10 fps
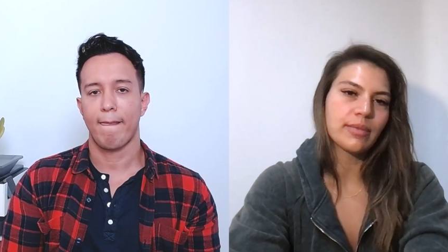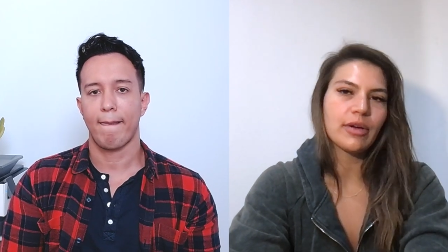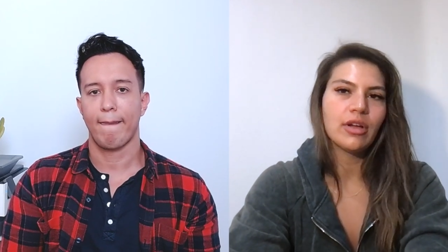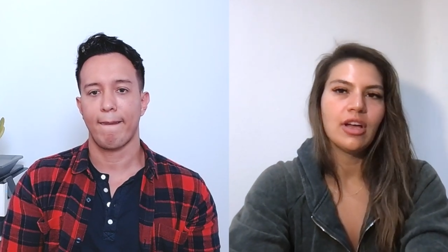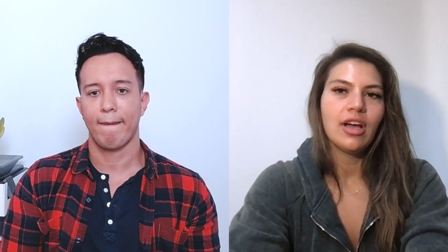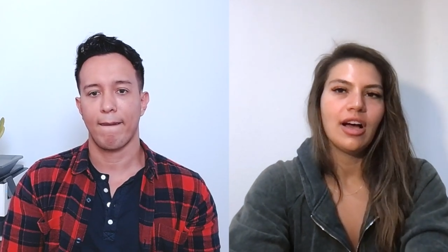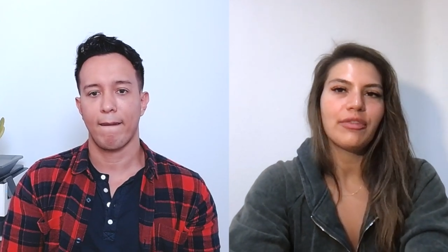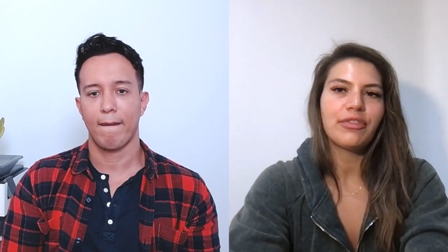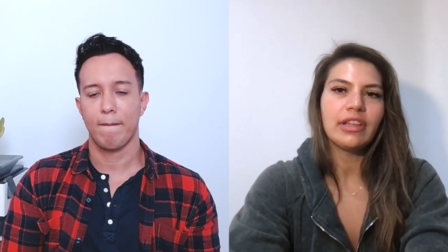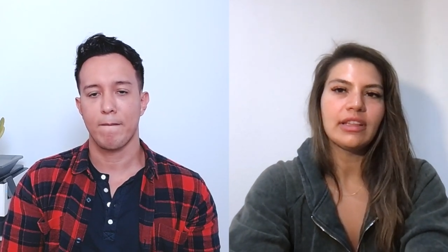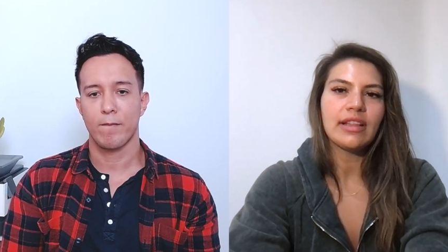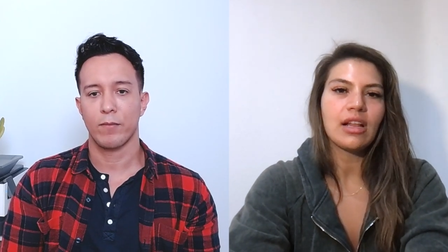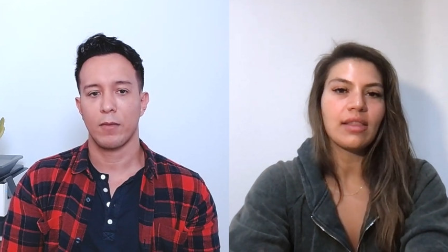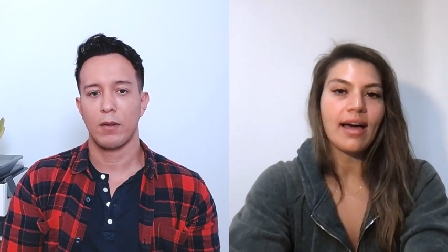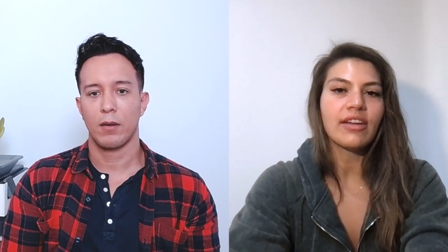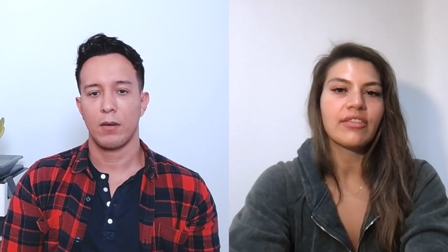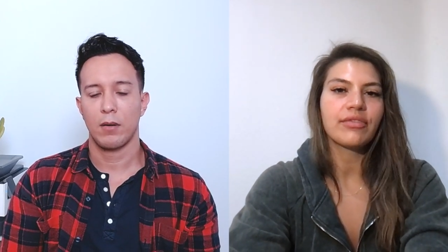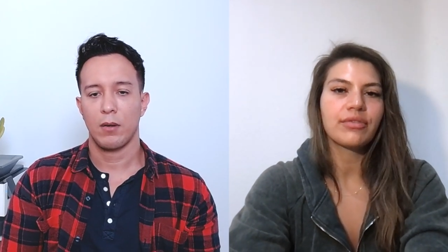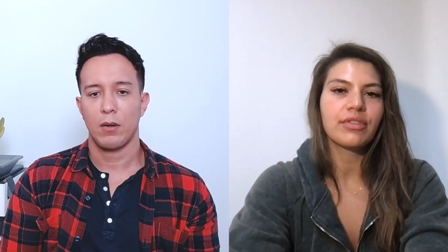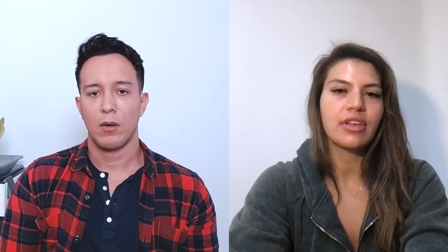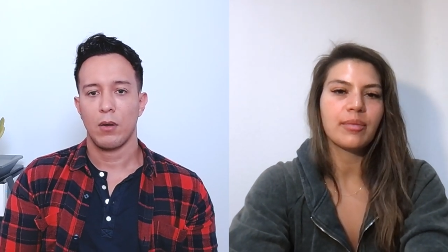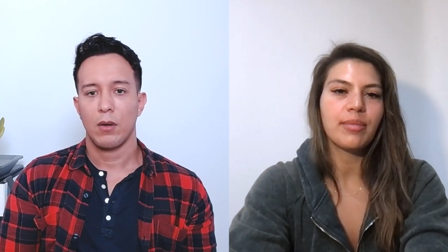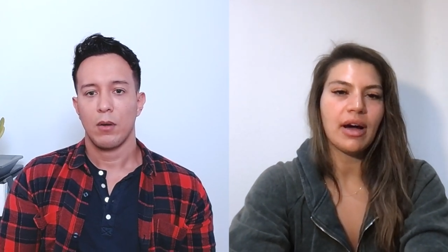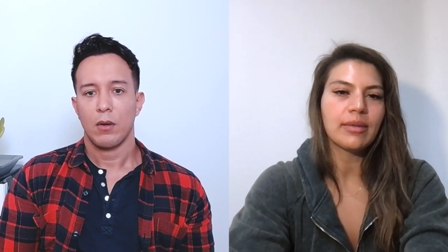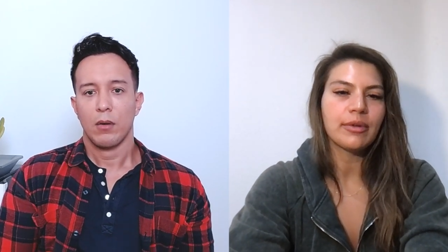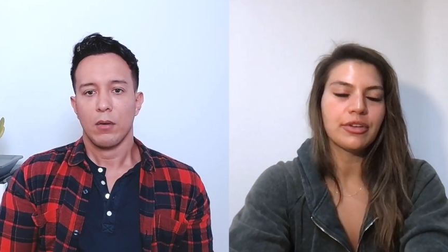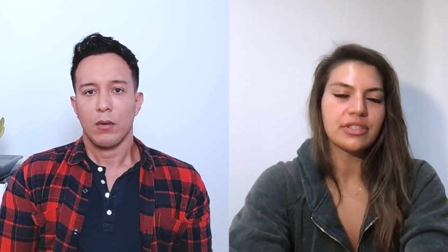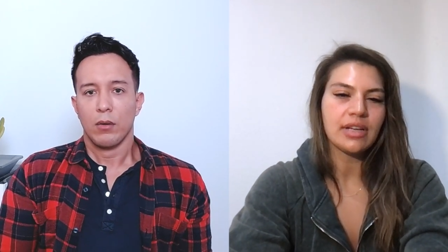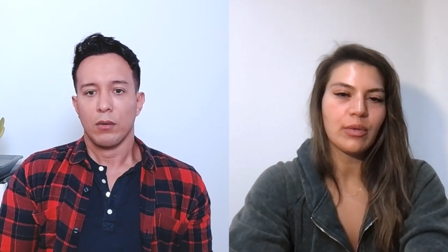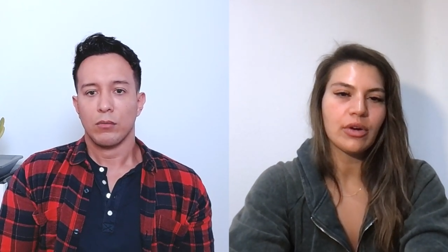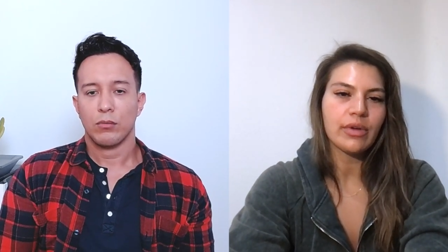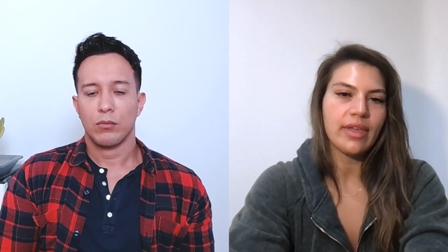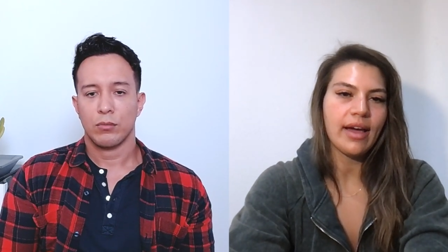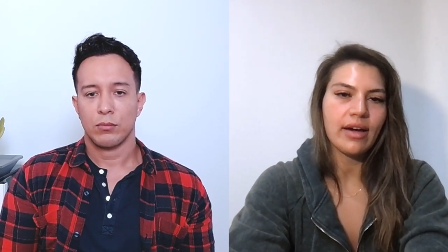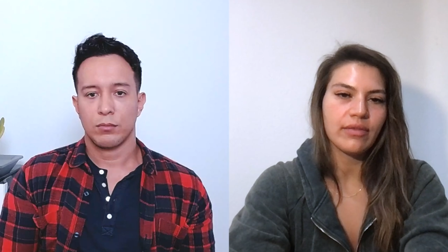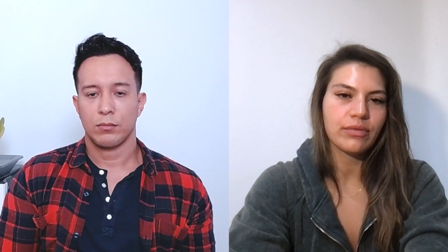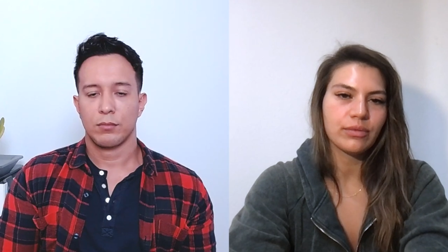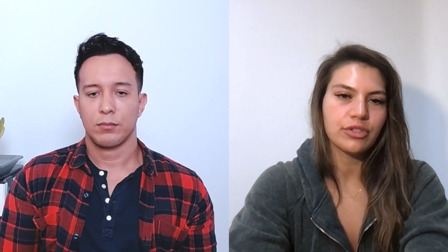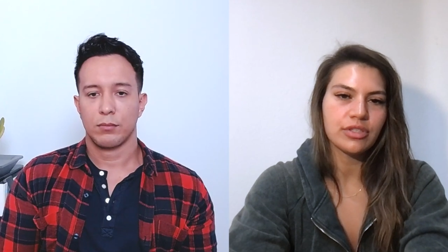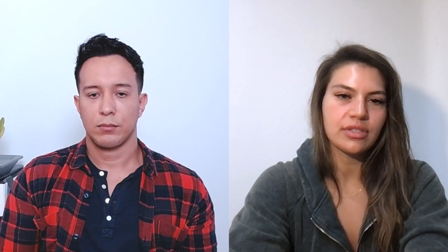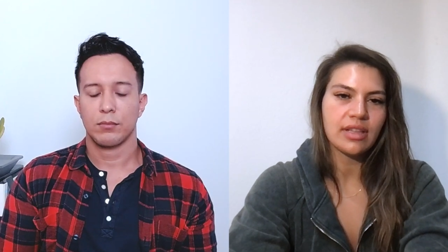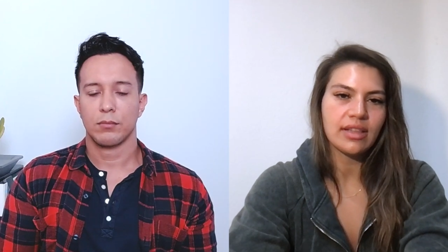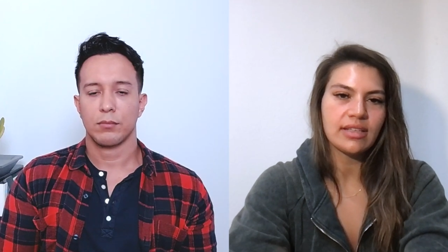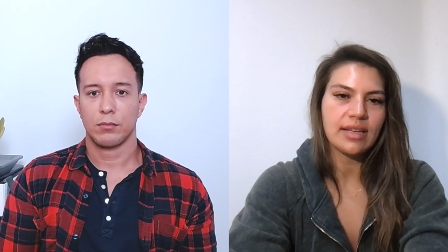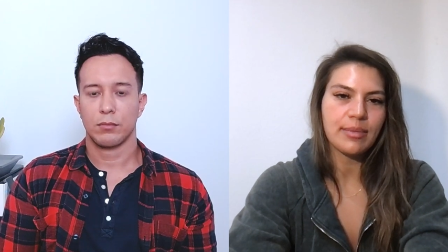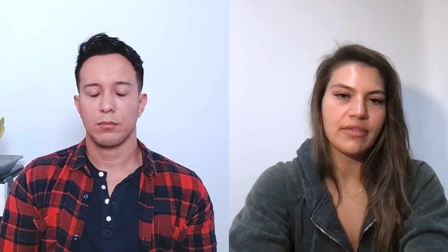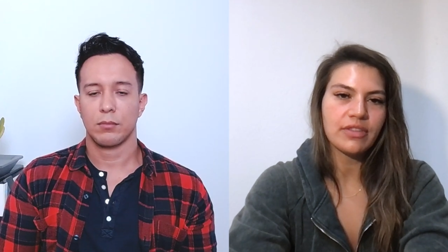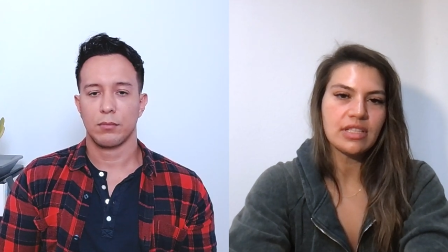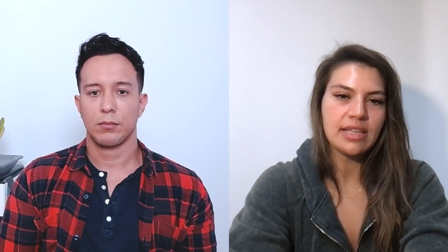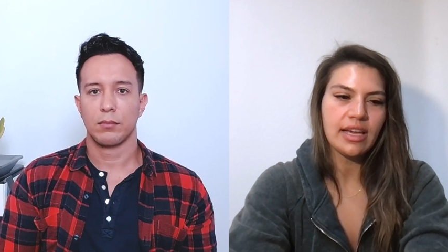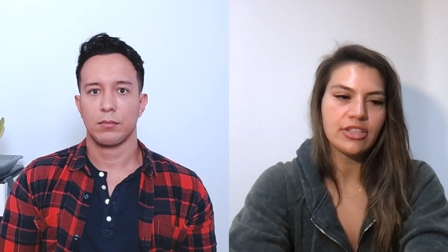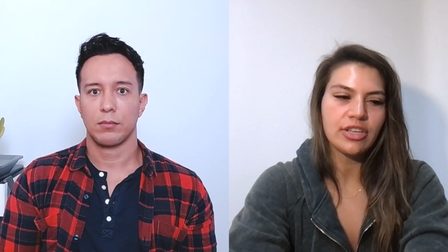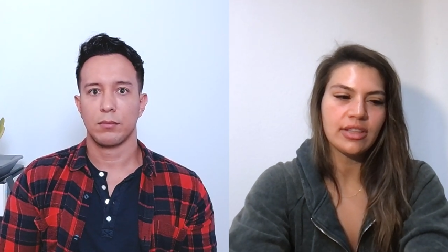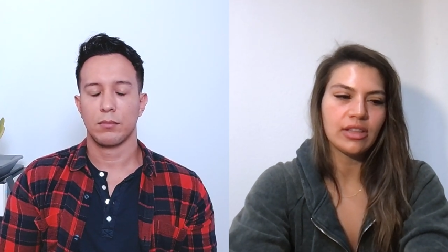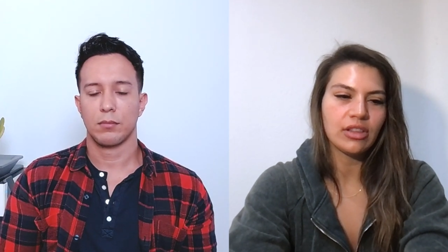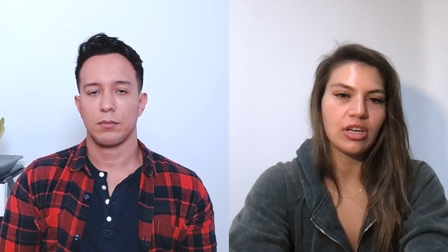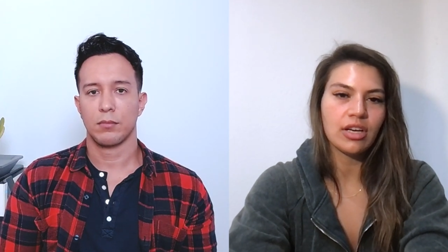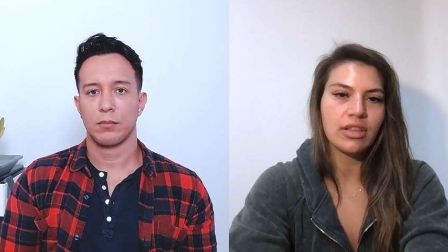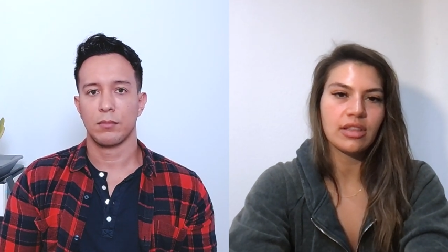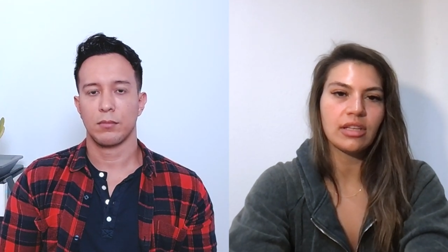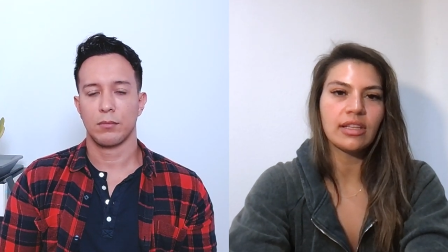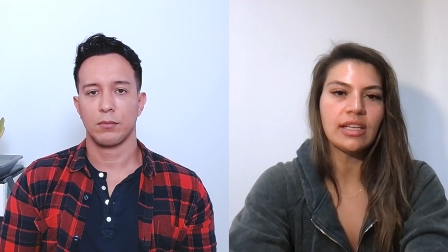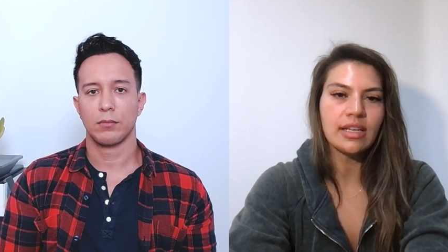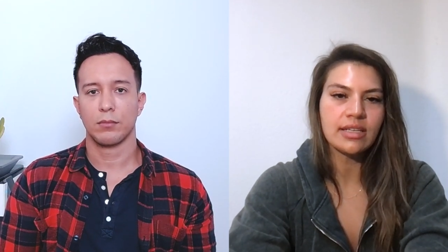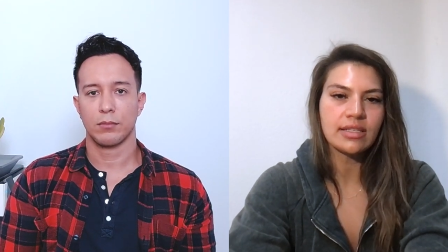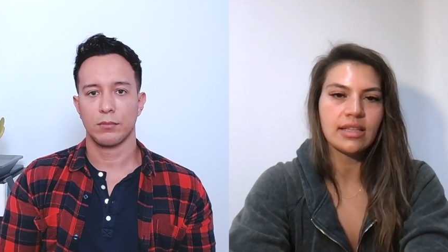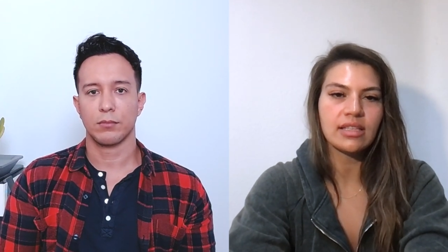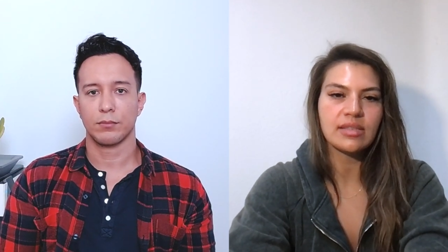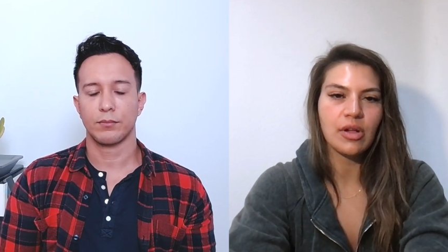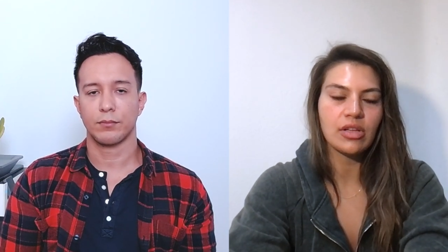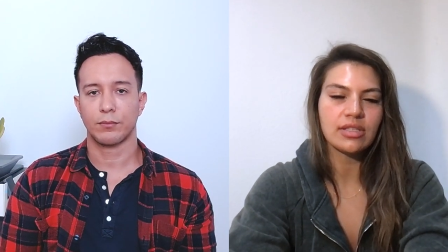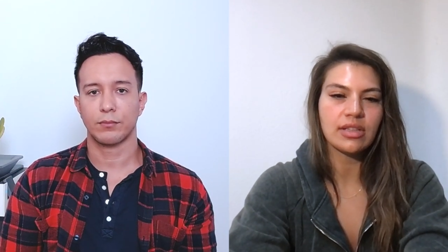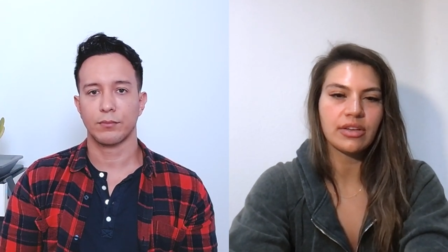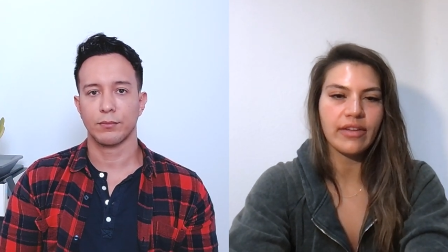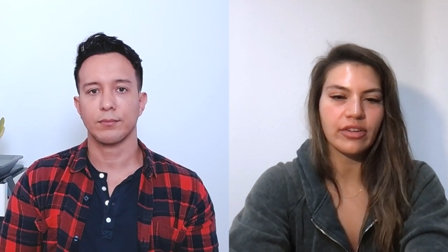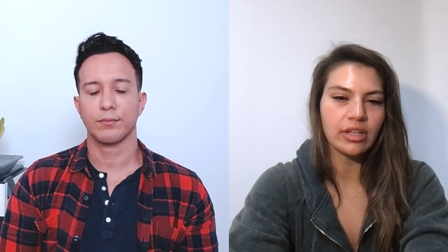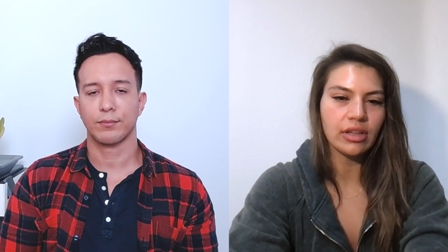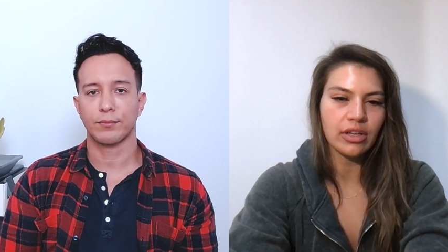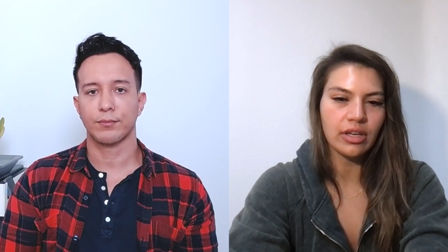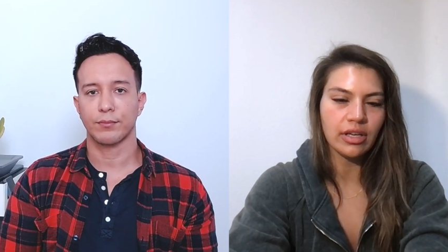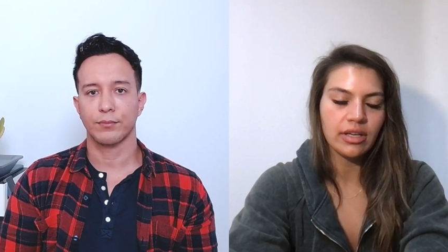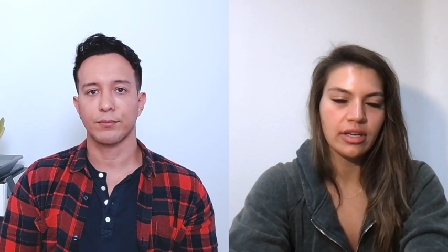Speaker 1: about a feeling that a lot of the bodybuilders that I work with have, which is that they step off the stage and they look the leanest and the smallest that they're ever going to look.